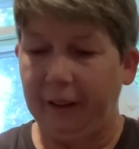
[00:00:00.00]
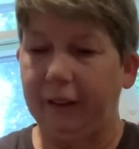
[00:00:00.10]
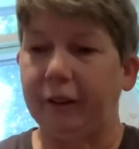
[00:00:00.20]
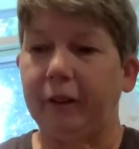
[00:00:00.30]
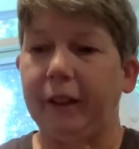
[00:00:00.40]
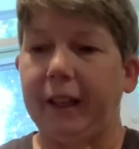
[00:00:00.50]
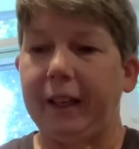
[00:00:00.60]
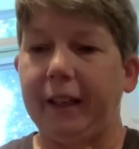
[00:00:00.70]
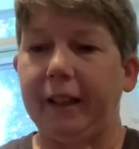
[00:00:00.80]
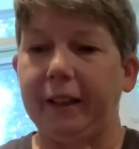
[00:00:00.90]
So
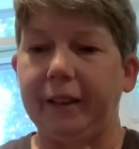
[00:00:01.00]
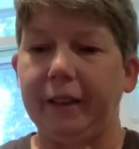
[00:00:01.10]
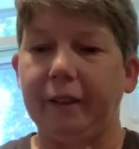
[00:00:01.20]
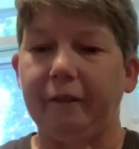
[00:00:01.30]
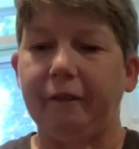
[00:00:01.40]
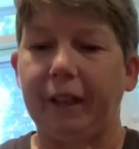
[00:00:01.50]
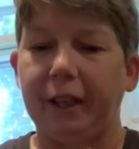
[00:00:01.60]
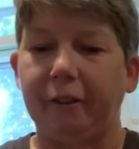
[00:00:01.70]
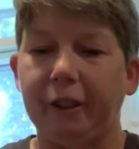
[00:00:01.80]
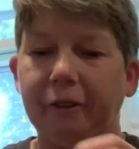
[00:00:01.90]
again, this is a
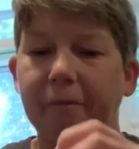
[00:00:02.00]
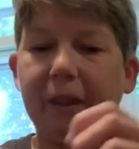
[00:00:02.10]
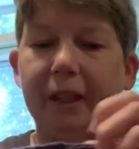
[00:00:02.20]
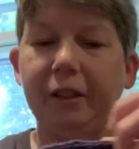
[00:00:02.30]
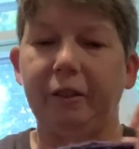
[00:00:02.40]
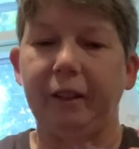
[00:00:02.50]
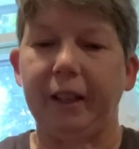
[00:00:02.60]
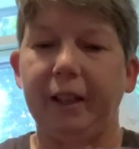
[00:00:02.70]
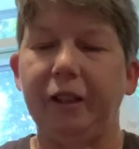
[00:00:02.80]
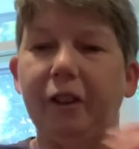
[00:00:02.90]
Virus Meets
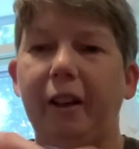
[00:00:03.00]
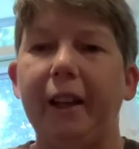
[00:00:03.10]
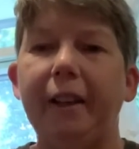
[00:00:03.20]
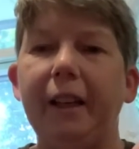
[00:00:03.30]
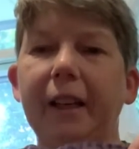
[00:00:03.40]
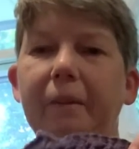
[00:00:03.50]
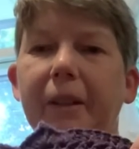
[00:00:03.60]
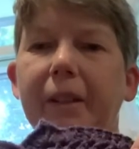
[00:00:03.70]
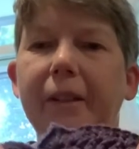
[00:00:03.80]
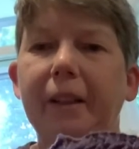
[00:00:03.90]
Granny shawl. I think I'm
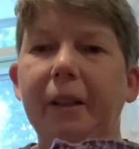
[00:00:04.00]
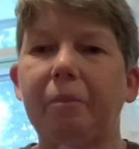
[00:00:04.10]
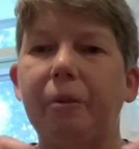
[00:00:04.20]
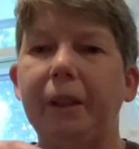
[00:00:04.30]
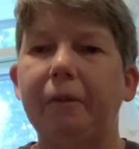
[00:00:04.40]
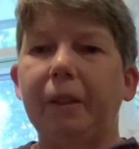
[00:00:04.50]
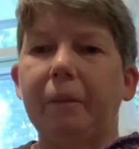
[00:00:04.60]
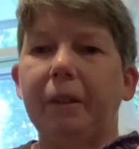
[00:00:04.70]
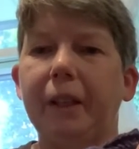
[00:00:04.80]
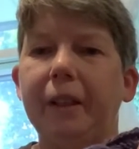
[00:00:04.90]
just at the point where
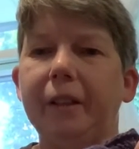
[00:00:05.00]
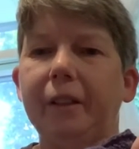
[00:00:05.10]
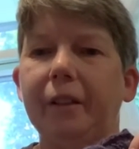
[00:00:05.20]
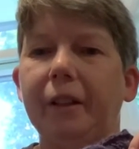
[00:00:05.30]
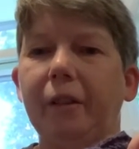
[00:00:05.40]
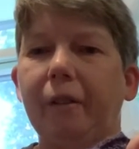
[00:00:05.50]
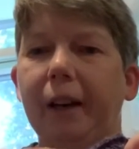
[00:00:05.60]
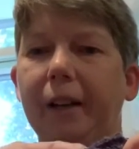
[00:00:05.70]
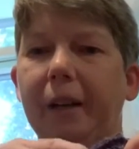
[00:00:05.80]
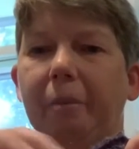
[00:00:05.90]
I'm ready to start the
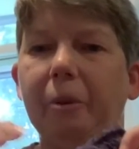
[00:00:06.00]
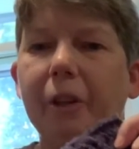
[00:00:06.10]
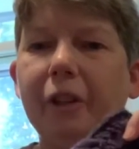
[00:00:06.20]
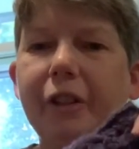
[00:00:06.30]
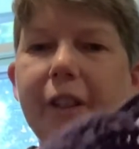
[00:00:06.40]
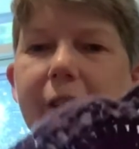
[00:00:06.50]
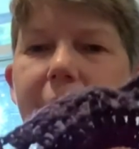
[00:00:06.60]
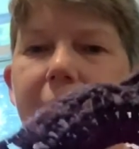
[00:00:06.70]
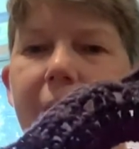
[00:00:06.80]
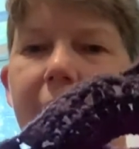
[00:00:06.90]
granny portion.
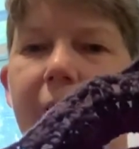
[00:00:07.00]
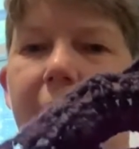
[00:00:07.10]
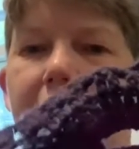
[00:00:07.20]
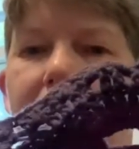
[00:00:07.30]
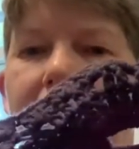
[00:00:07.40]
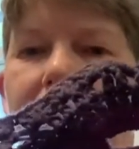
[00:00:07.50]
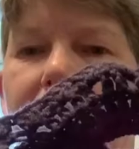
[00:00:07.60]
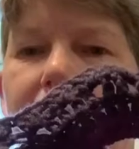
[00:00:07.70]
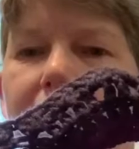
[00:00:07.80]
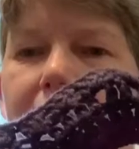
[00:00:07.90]

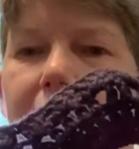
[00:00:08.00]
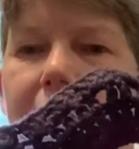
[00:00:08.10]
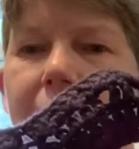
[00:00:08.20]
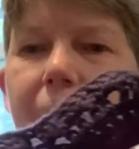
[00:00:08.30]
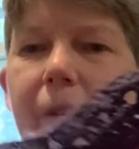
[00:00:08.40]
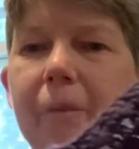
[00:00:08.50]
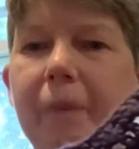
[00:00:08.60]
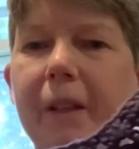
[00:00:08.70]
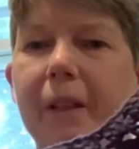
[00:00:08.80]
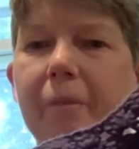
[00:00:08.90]
So this will
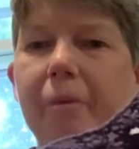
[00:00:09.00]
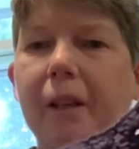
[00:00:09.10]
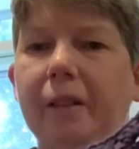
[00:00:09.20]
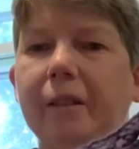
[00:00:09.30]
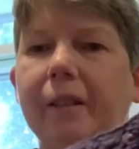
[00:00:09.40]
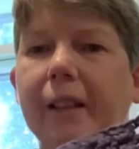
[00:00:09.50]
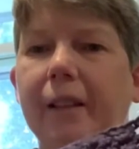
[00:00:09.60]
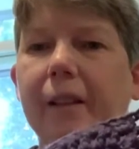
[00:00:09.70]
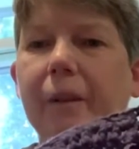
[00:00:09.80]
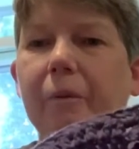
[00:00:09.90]
be the project that
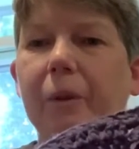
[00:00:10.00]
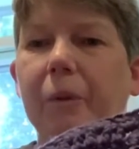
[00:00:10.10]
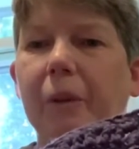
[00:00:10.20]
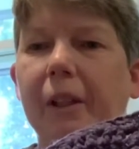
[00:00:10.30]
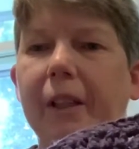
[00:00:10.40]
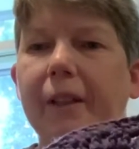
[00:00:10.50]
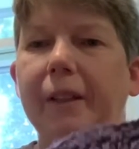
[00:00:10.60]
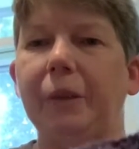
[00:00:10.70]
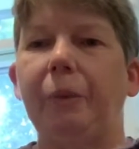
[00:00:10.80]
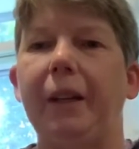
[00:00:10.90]
I will work on
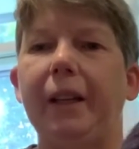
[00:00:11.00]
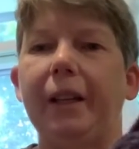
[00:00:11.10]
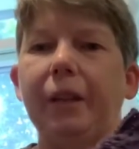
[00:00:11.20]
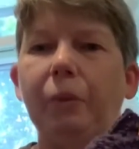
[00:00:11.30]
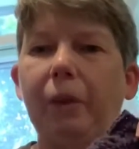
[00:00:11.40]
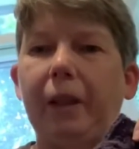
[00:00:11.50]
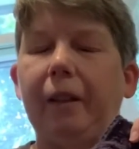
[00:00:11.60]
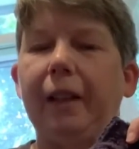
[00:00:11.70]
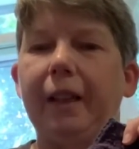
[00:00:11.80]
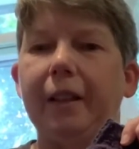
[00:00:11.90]
this week, as
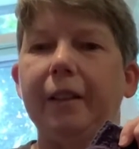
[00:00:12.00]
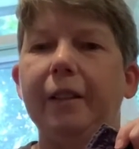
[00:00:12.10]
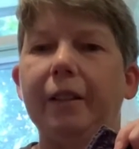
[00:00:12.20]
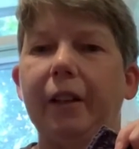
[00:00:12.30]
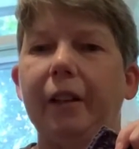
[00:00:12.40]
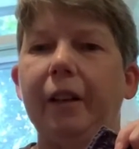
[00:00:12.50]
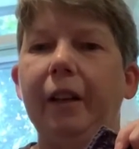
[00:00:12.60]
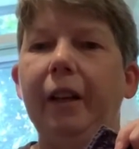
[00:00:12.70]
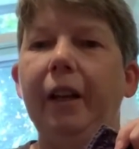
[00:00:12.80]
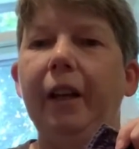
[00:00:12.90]
well as start
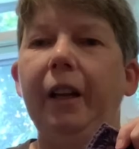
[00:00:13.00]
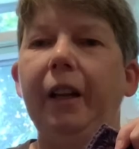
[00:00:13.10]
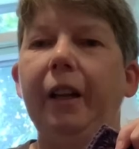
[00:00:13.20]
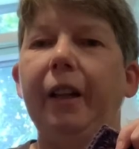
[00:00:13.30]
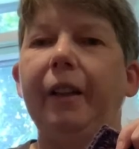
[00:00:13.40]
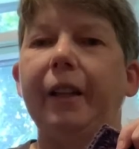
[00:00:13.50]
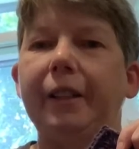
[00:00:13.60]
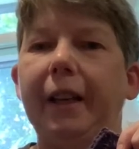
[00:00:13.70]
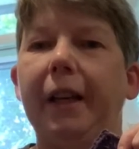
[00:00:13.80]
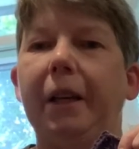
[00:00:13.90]
the
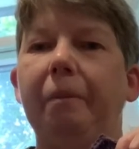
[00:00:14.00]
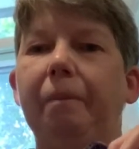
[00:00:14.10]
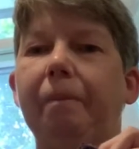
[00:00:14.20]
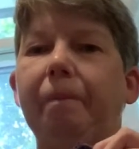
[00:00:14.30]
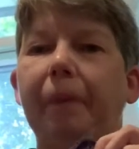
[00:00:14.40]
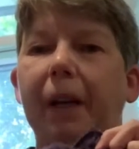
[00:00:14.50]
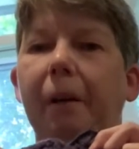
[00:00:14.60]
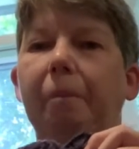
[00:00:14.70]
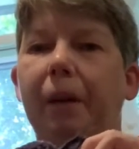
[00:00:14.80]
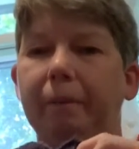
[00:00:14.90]
teddy bear
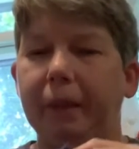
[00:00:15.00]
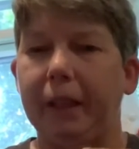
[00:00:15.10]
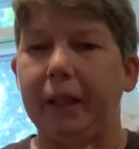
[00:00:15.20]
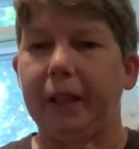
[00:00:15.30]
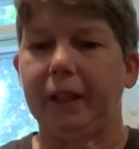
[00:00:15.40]
pumpkin